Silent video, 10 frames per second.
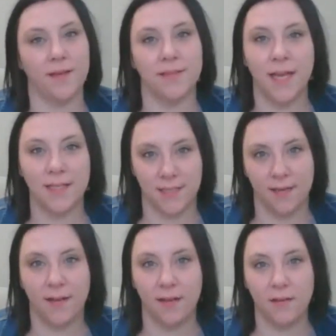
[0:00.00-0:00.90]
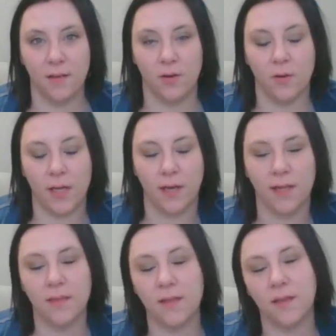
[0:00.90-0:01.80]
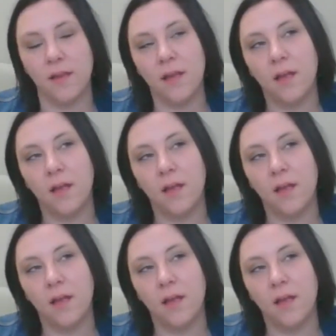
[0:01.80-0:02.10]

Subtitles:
I did it, And I think